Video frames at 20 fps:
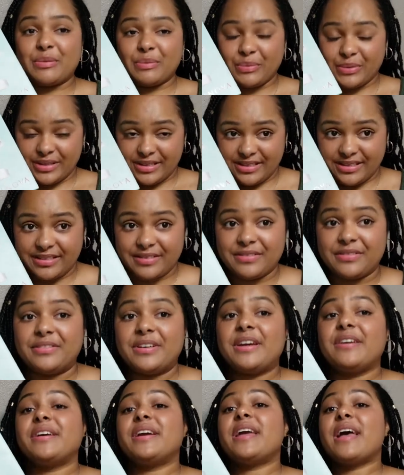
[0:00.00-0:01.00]
was
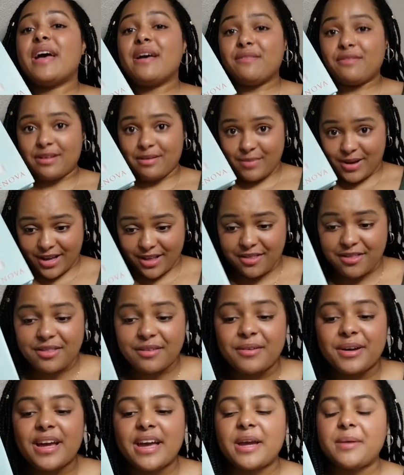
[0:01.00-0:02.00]
very heavy month,
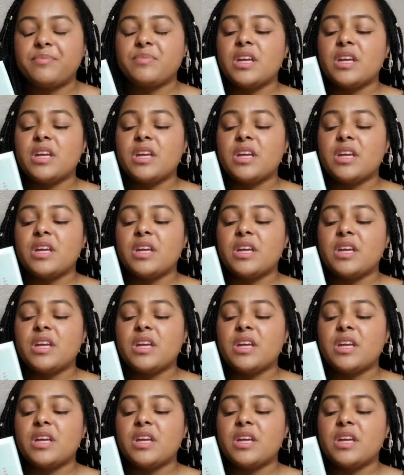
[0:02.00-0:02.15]
okay?